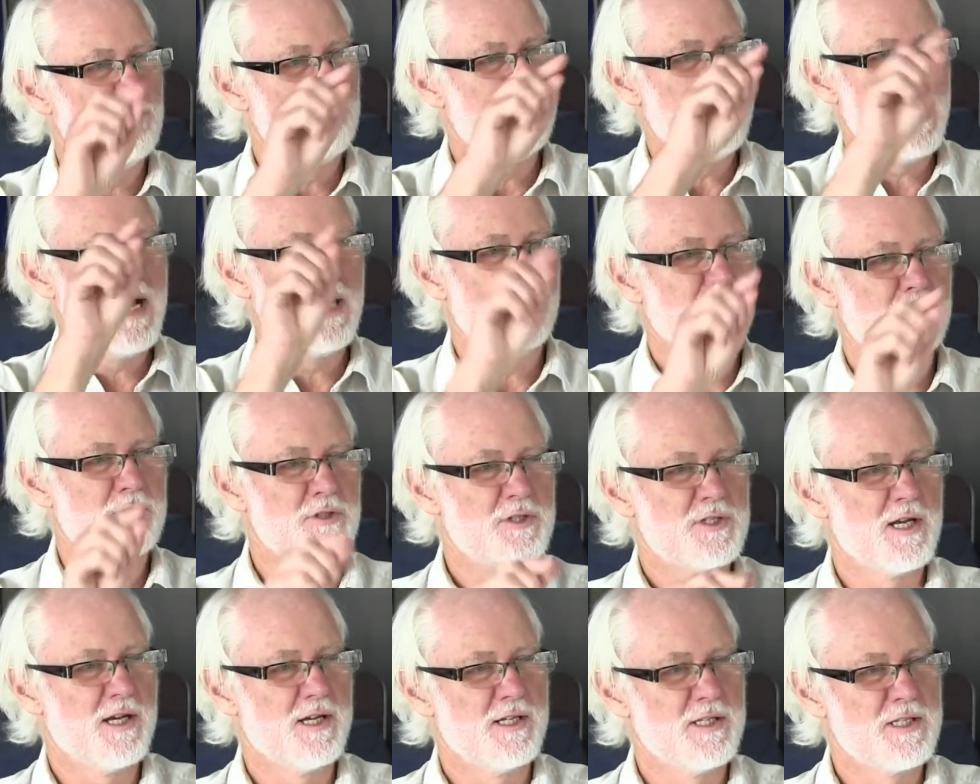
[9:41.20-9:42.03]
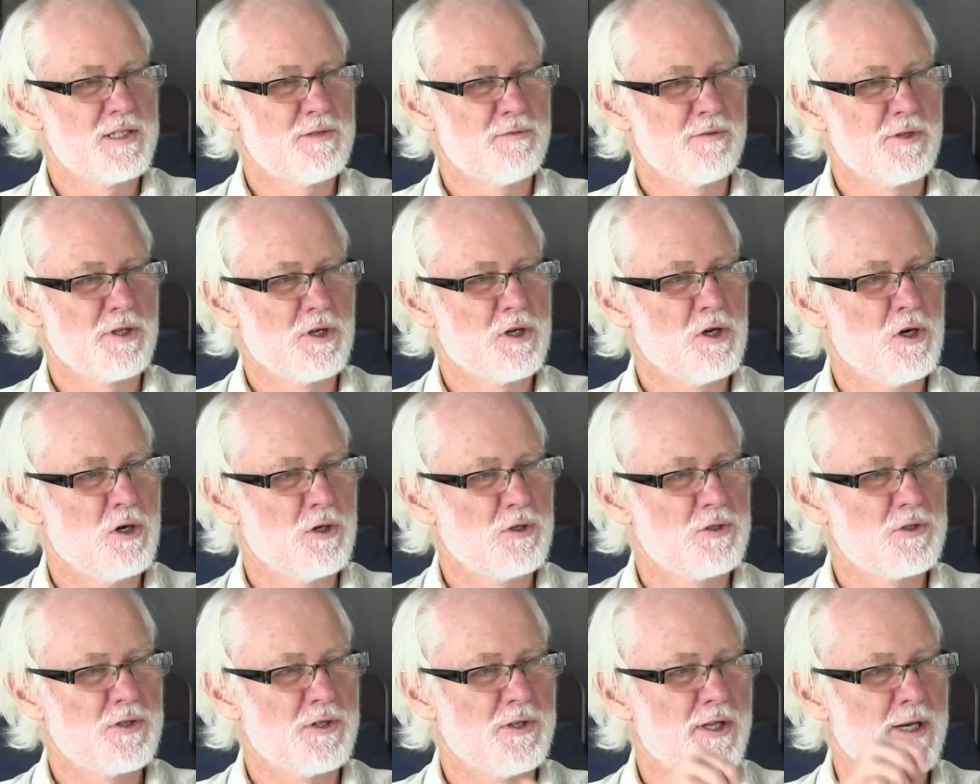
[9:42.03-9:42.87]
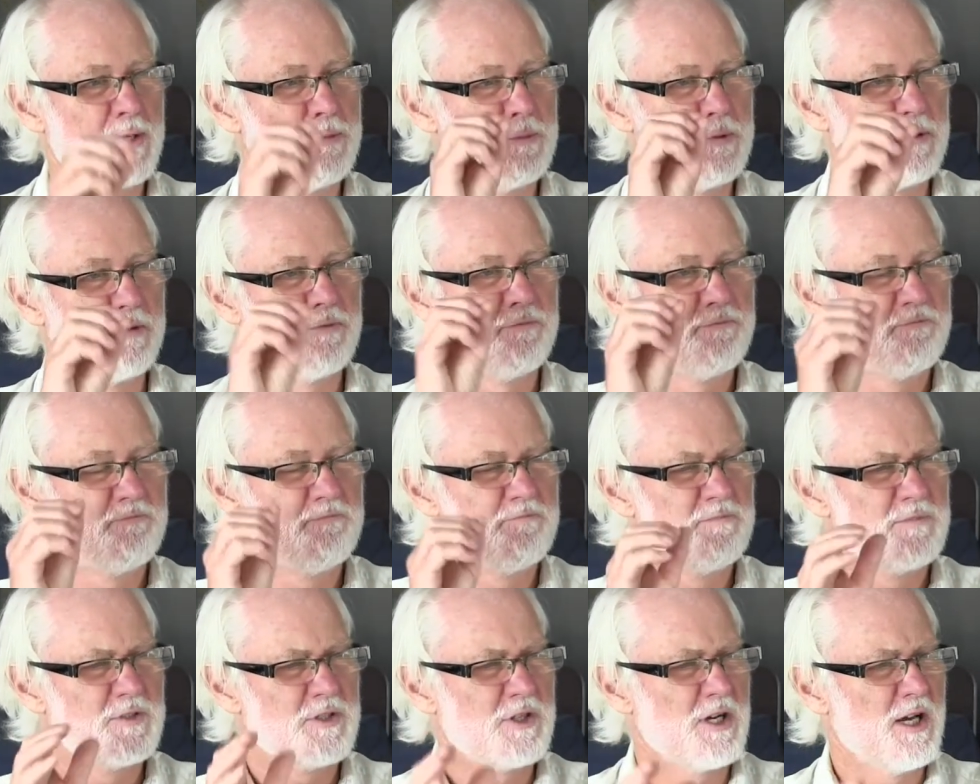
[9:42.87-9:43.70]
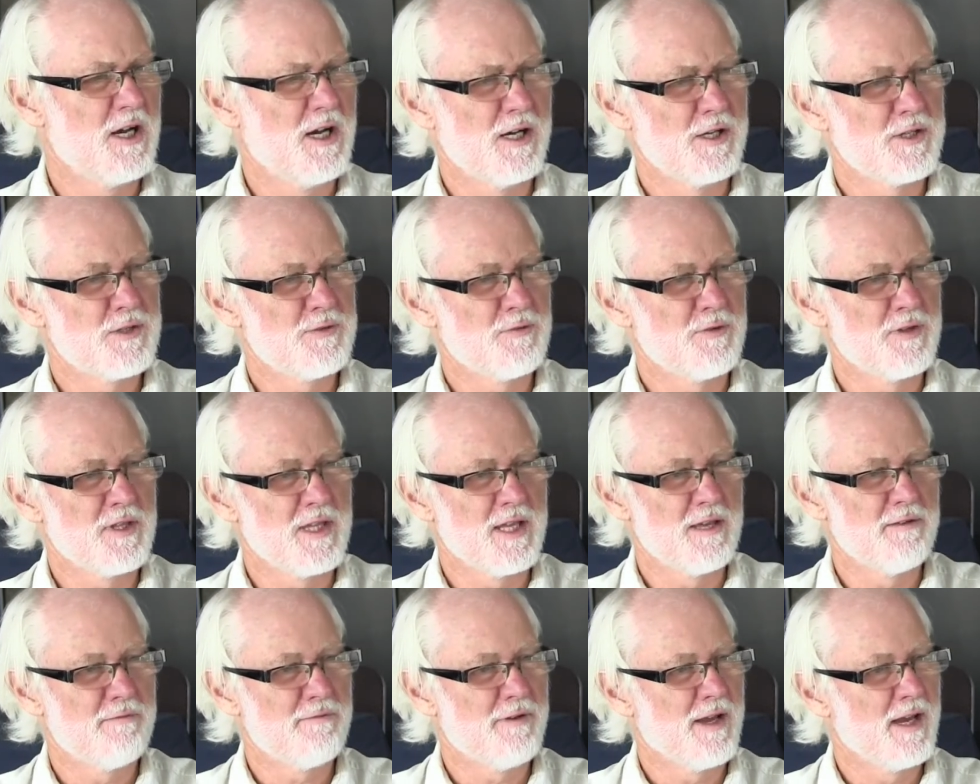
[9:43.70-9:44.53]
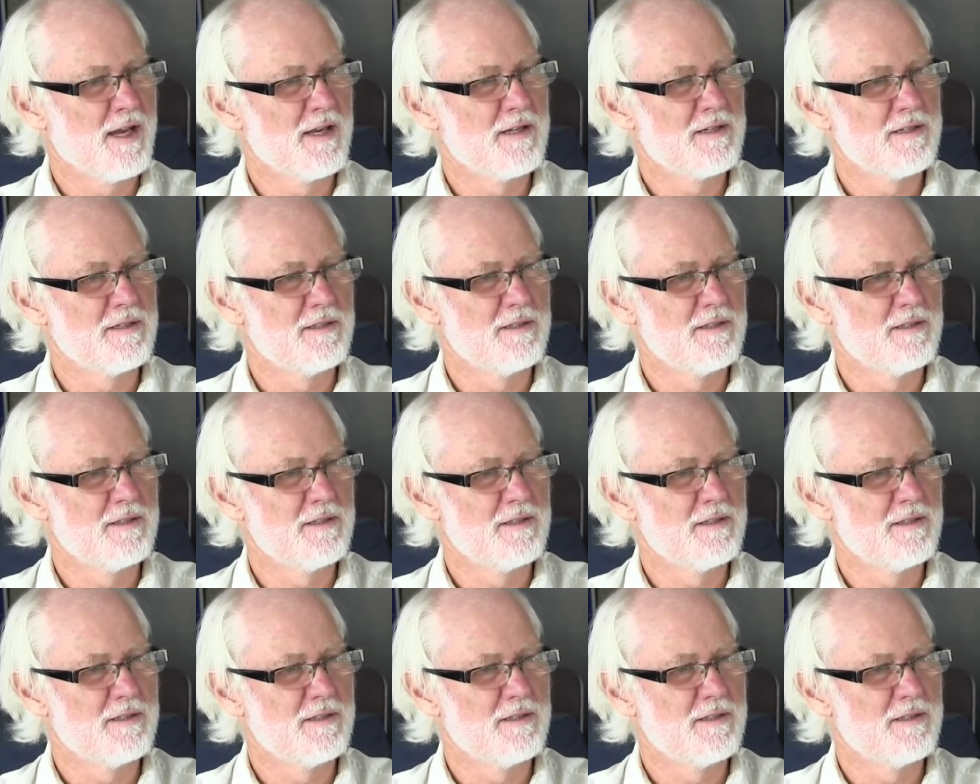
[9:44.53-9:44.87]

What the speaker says: pound signs for the cost and the number of stars for the effect.